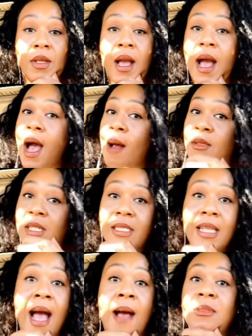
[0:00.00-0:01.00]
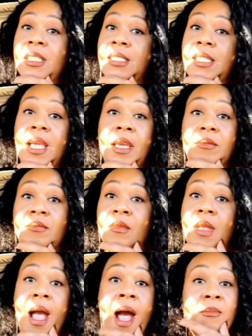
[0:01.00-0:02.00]
I'm just saying.
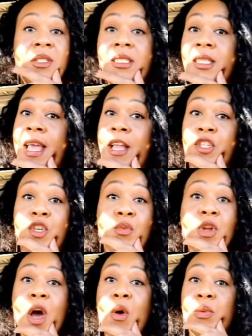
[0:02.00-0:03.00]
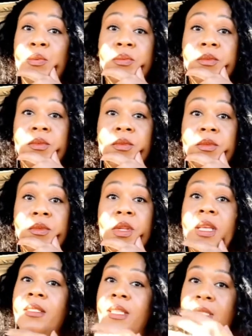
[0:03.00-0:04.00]
I'm just letting you know.
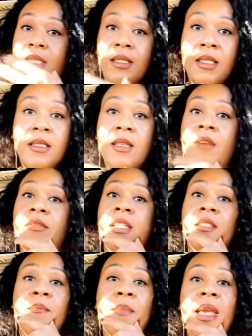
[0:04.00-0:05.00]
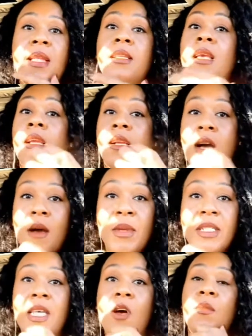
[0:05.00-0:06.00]
This is the stuff that the men come and
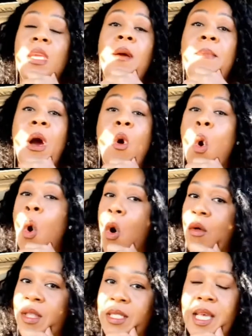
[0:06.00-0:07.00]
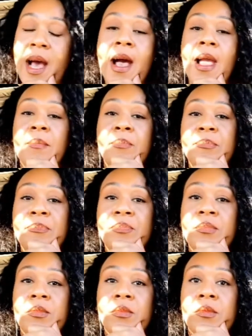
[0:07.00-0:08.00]
tell me about all the time.
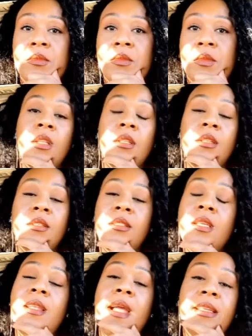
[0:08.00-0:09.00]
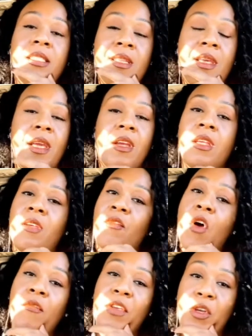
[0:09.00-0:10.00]
The next thing
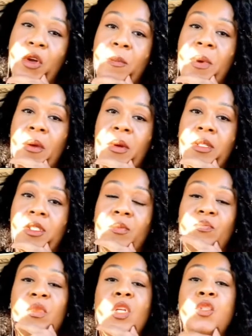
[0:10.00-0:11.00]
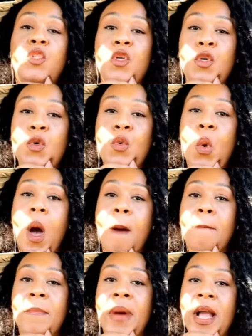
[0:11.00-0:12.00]
involving your appearance: too
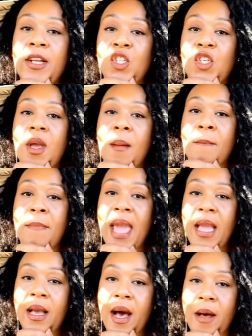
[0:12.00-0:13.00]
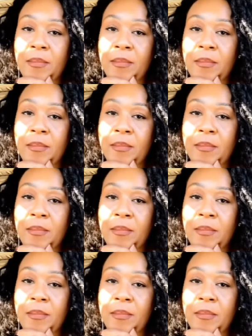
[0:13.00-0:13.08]
much makeup.